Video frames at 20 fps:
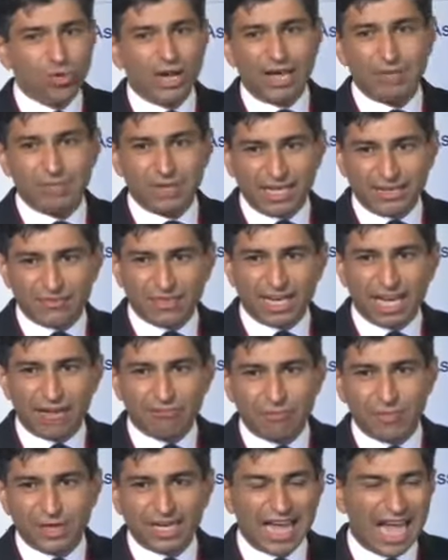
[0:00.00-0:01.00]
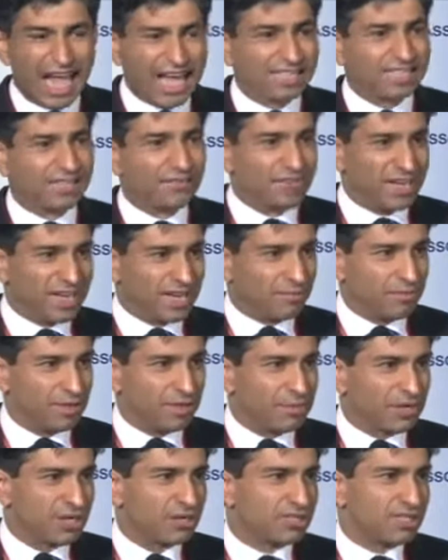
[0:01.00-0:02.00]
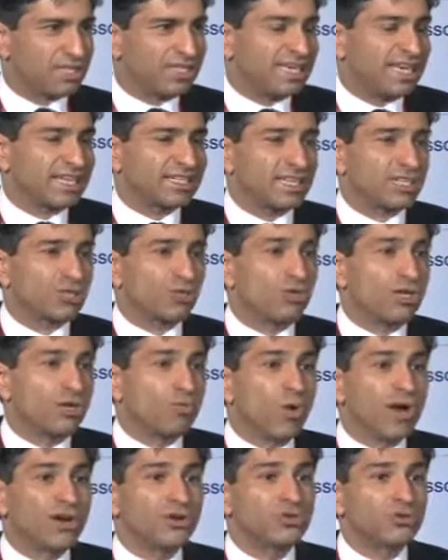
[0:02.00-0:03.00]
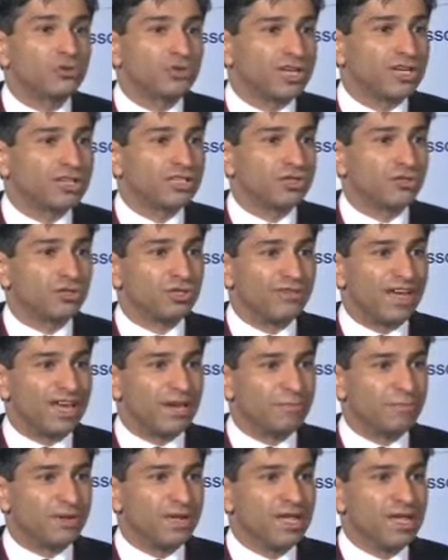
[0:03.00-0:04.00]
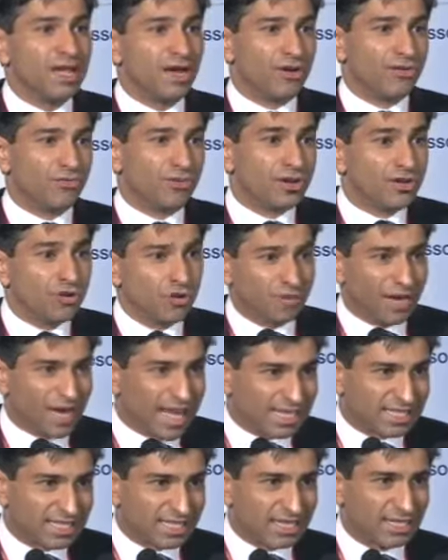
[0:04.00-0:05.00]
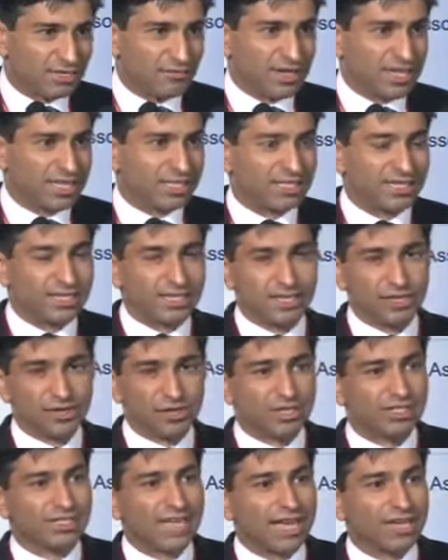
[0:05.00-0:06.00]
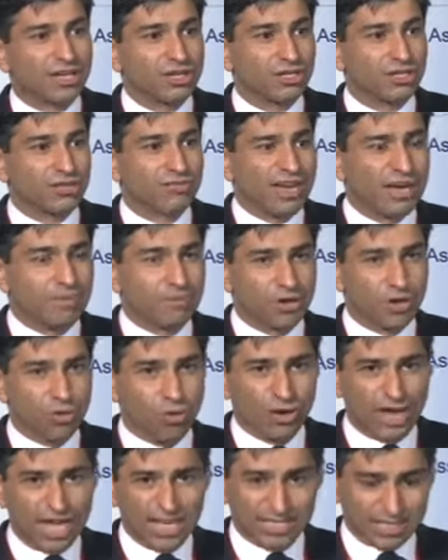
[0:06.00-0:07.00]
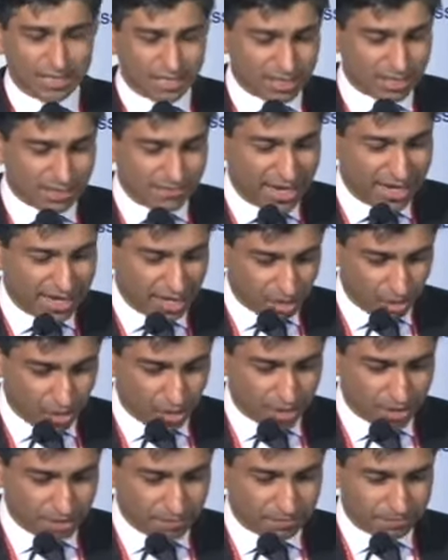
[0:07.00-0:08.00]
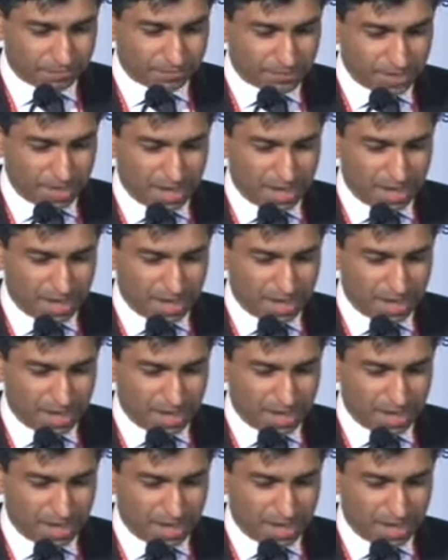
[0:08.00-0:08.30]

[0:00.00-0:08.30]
tool I believe the government has available, because it takes us only 1 or 2 years to develop a renewable asset, whereas the cycle to develop a coal asset is fairly long.